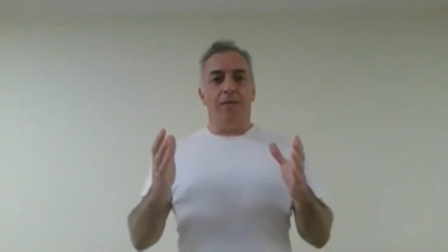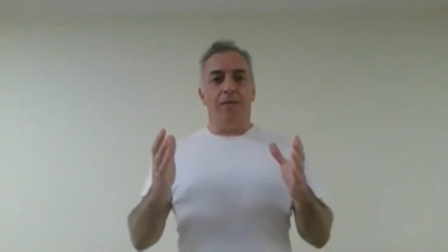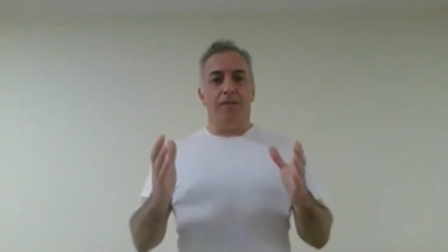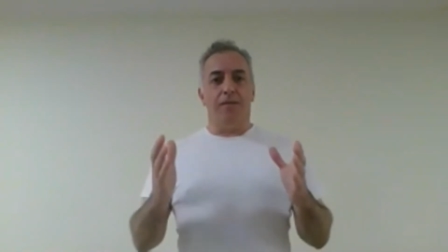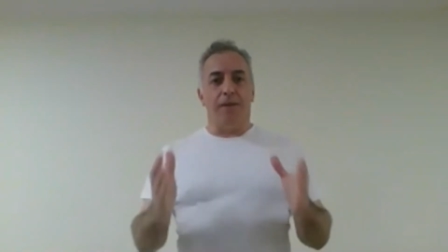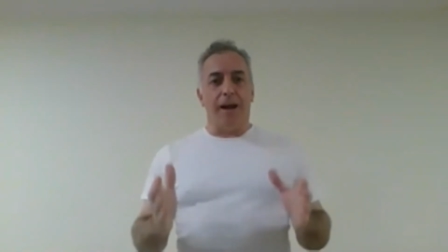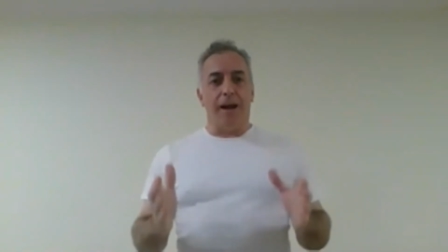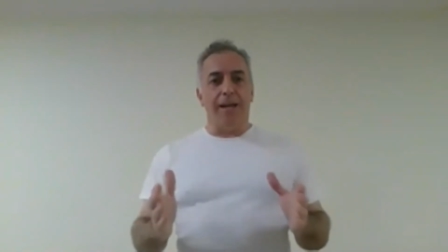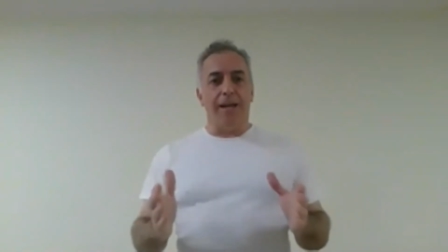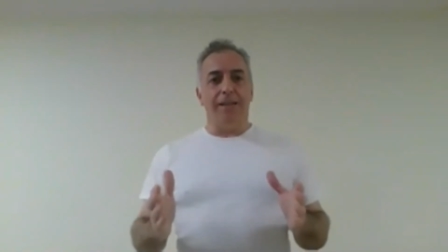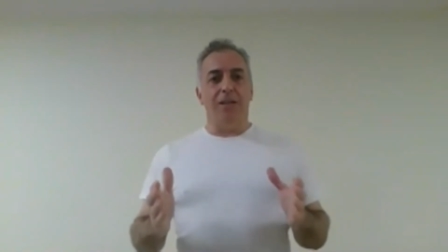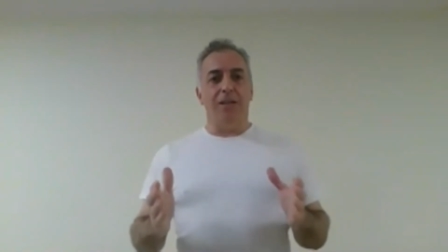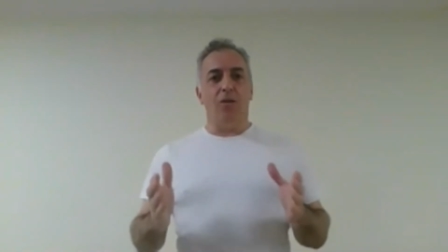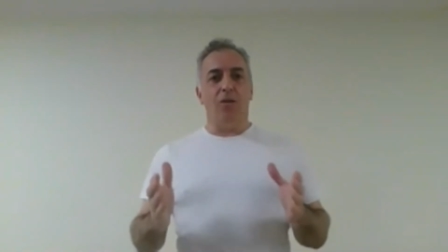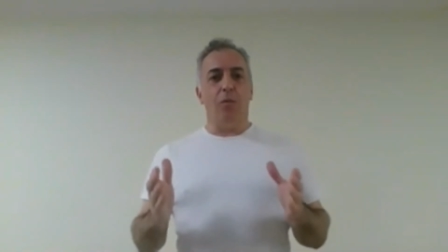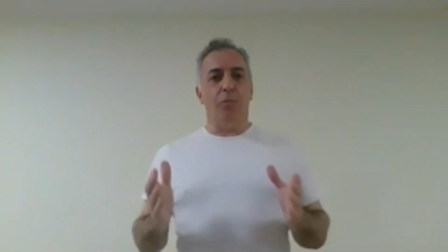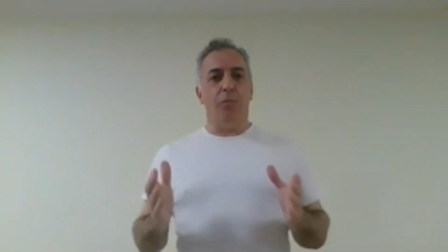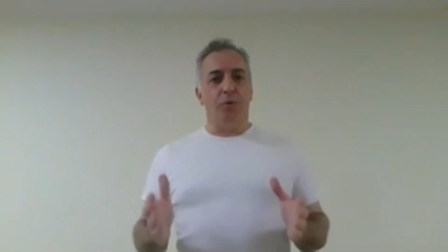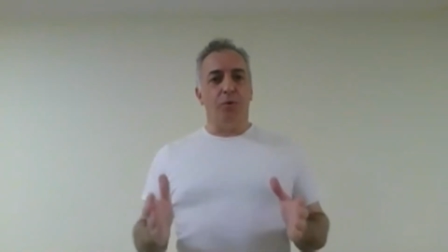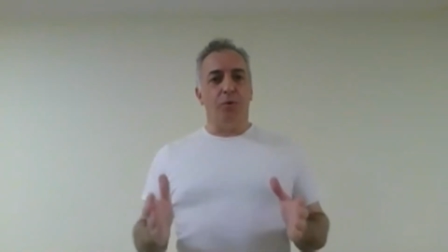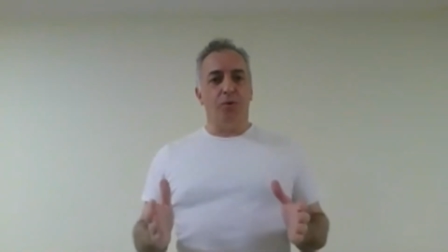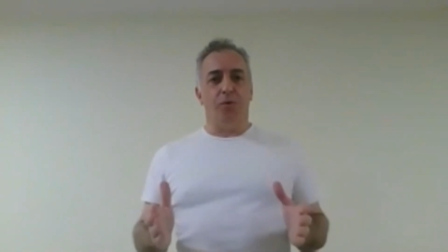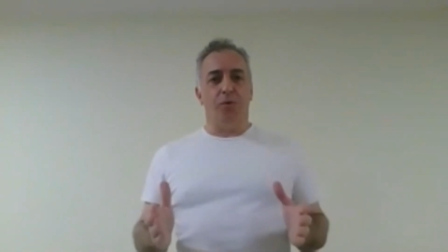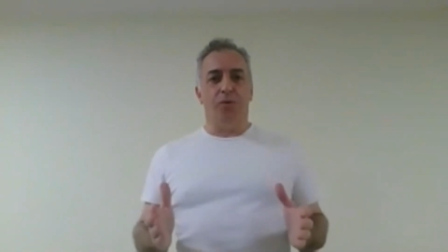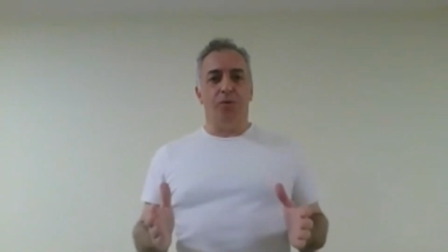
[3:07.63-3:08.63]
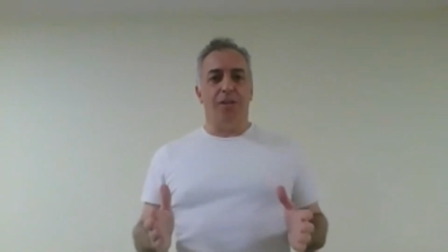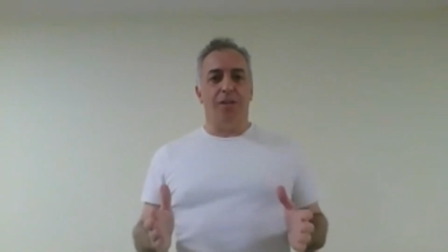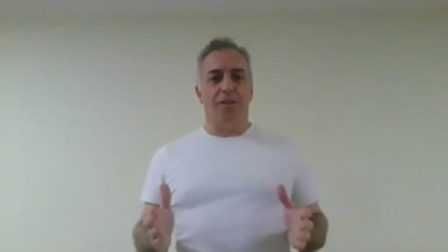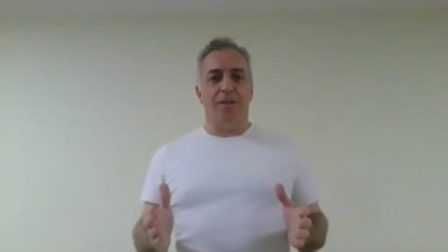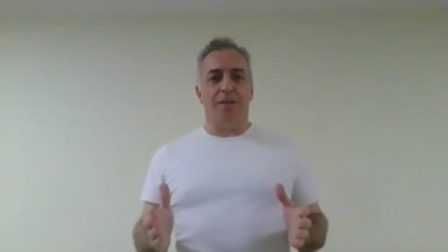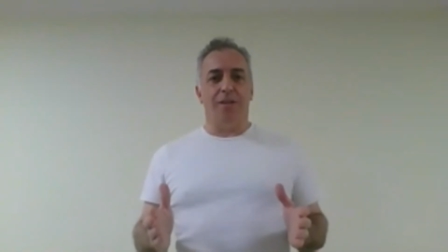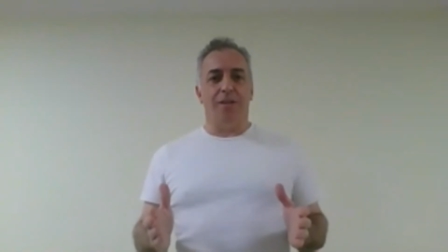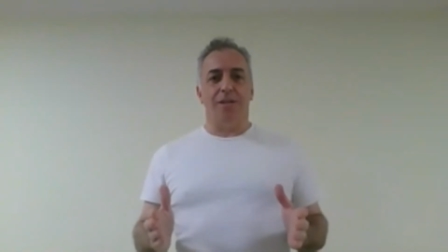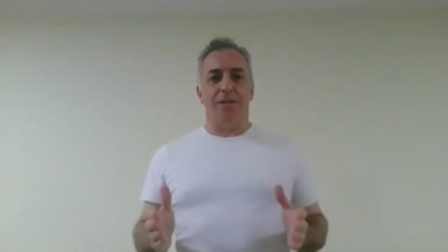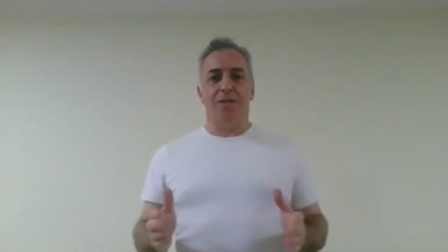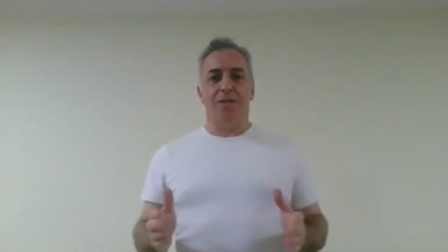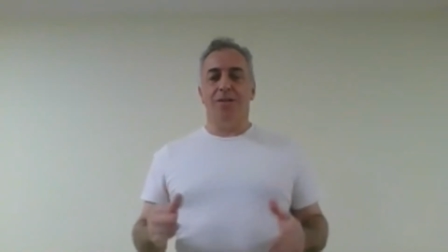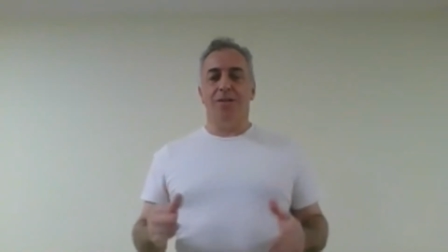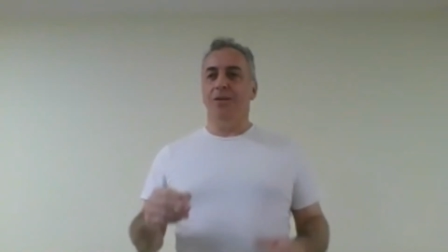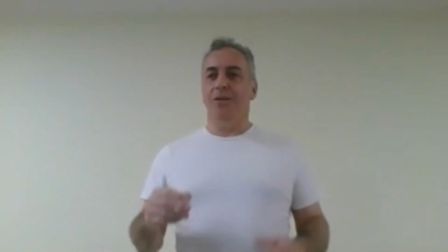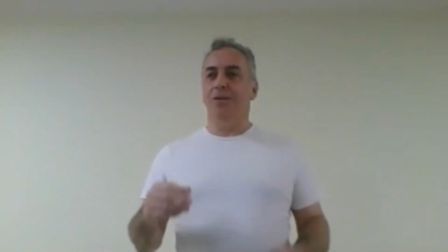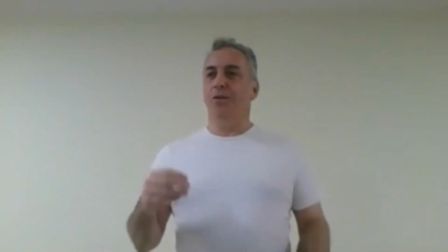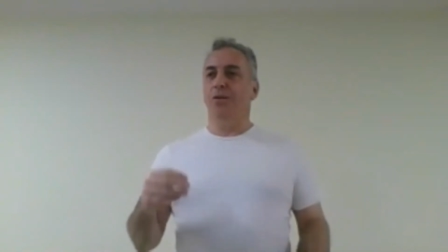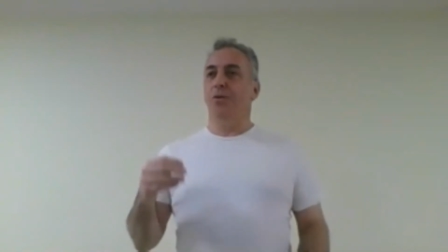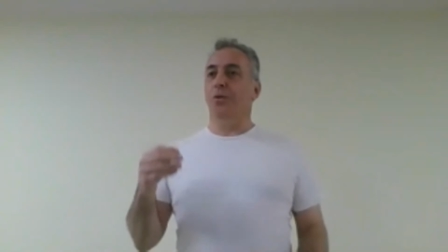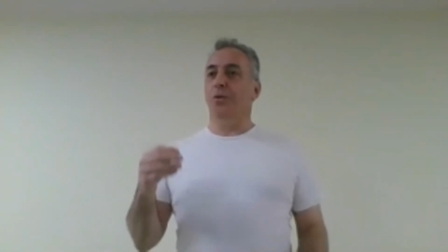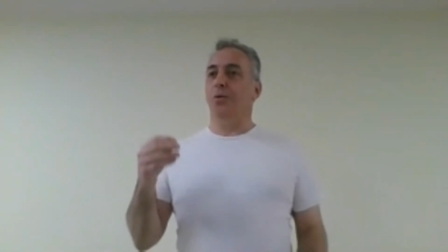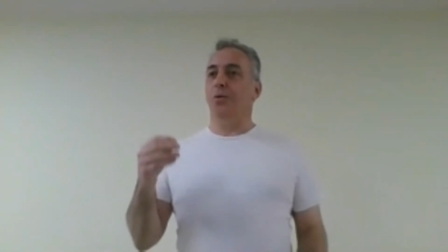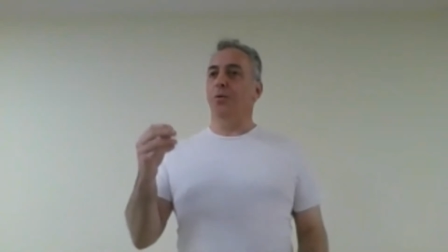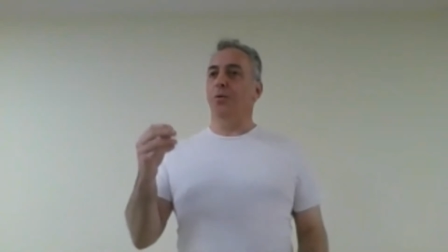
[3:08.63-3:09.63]
finding opportunities
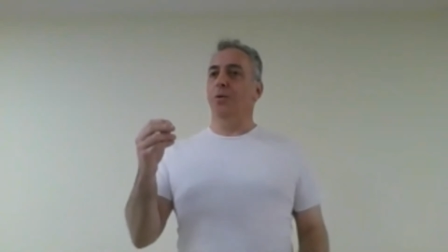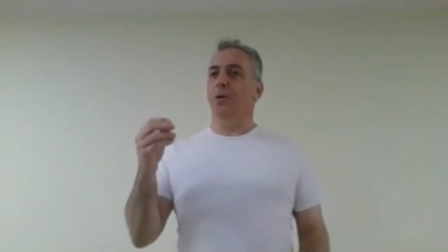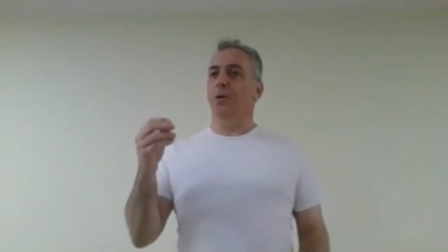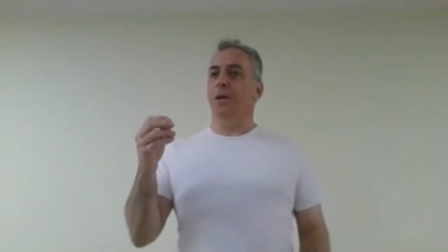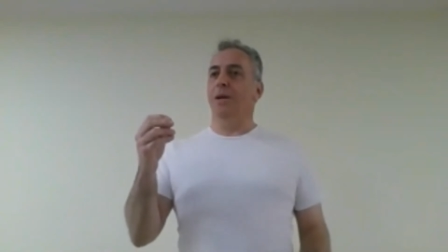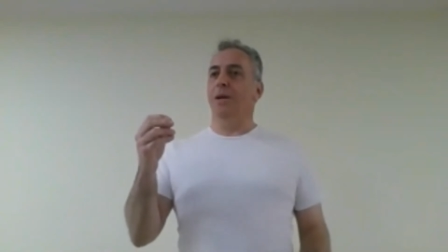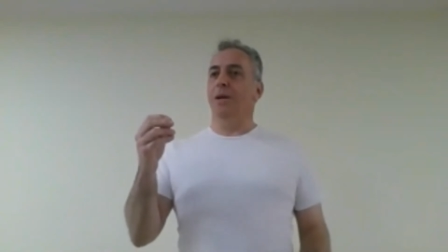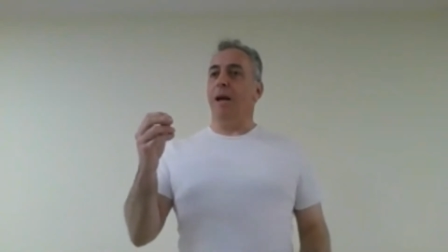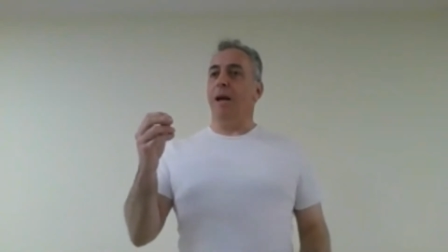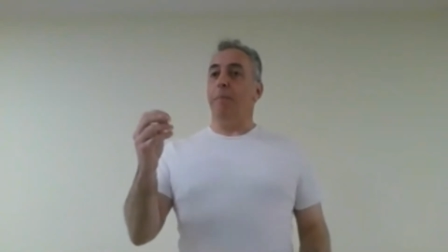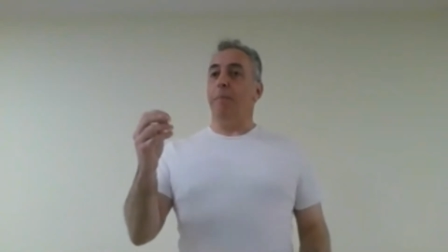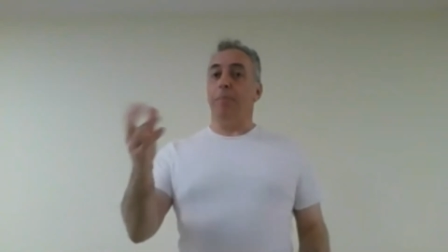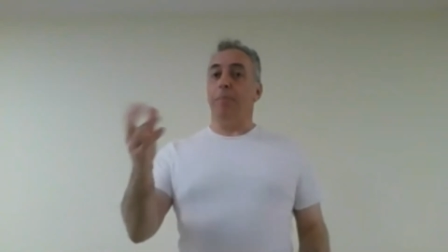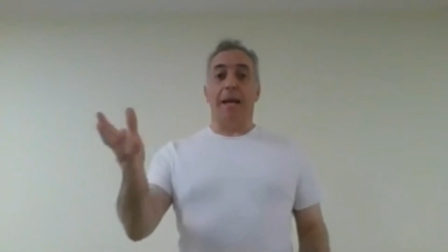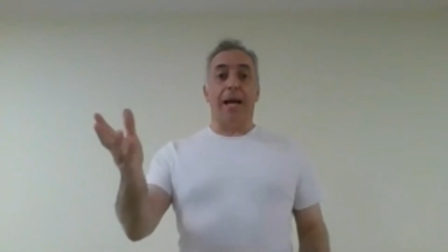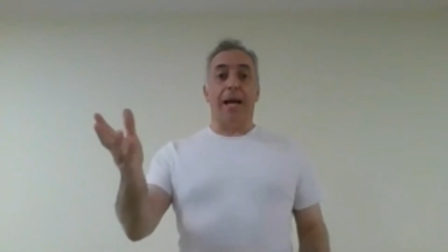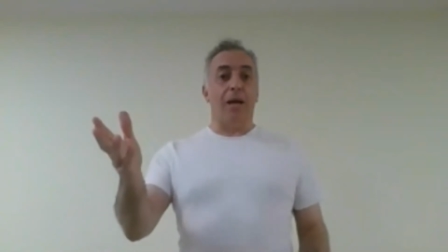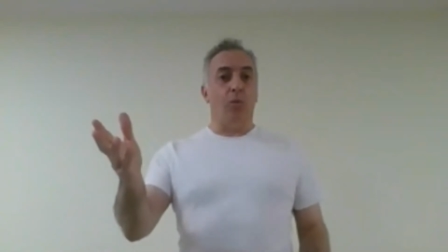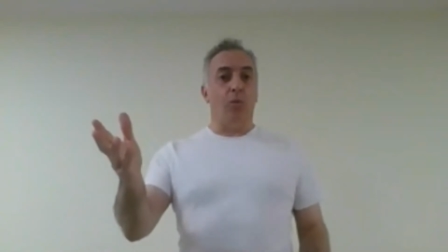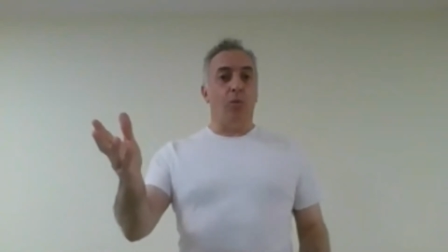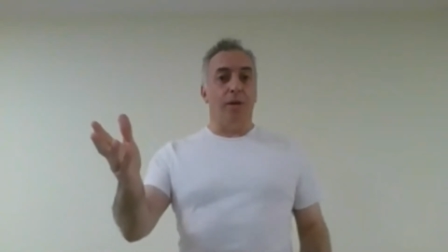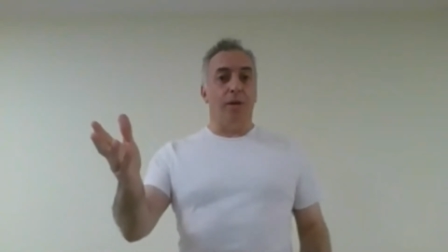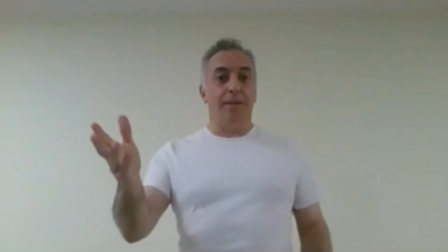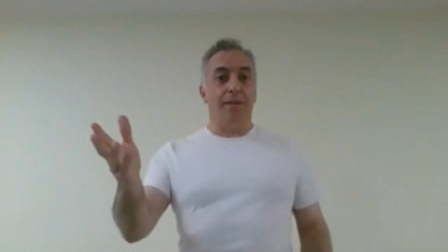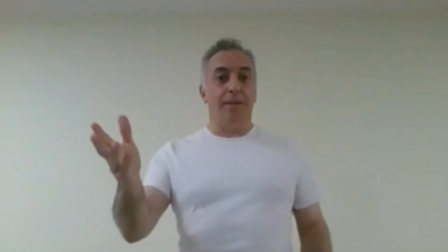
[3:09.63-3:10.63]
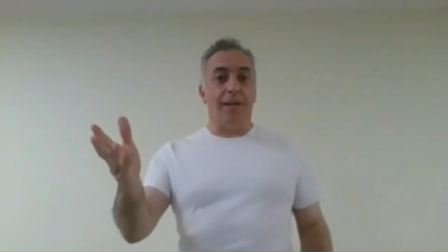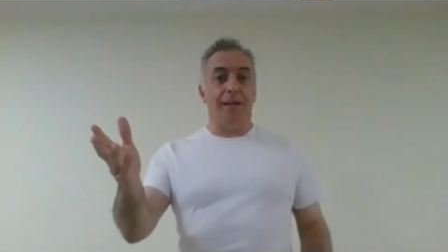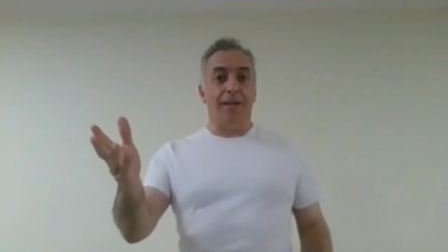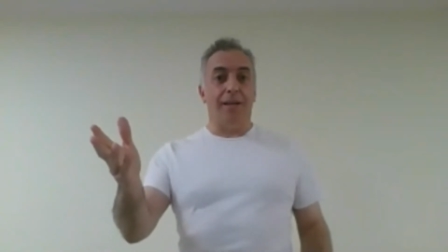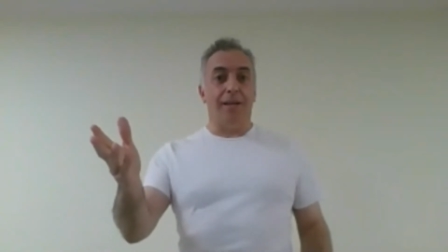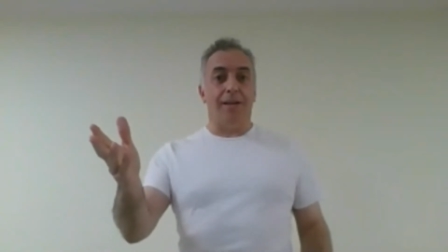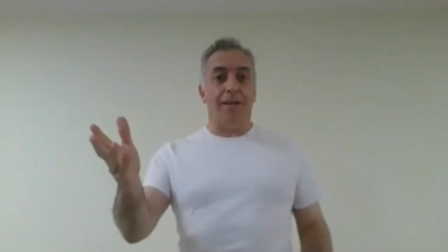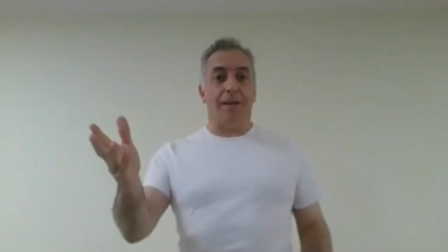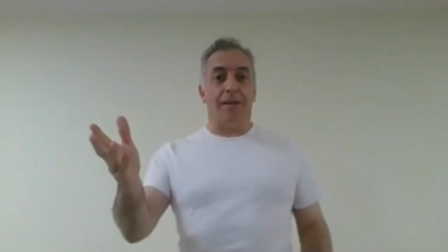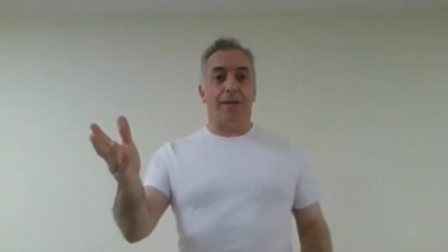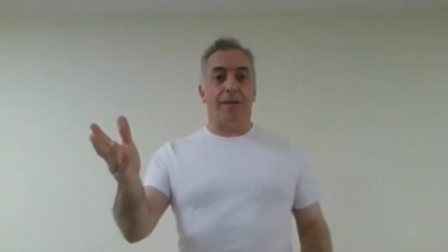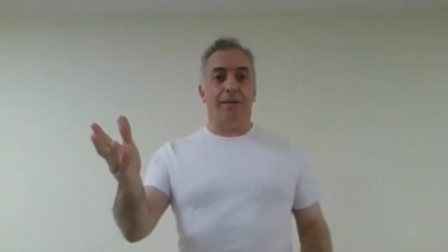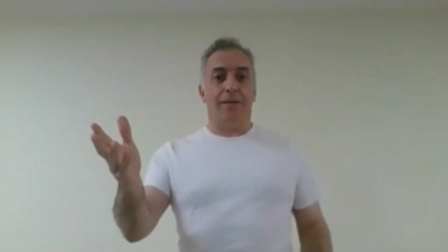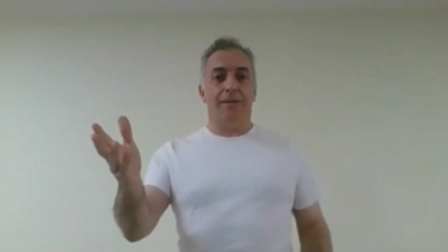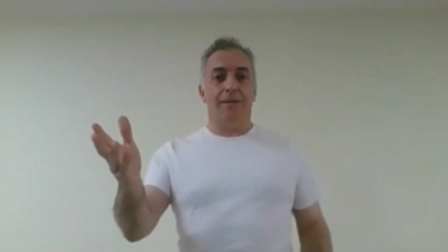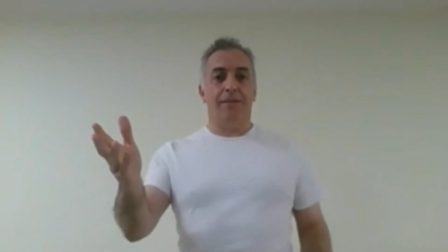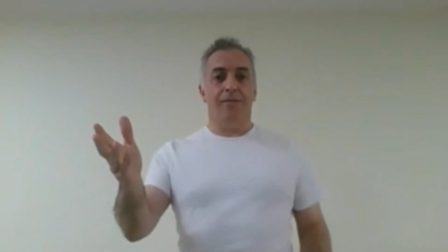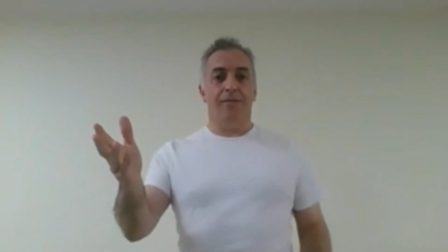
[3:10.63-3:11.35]
to apply one technique.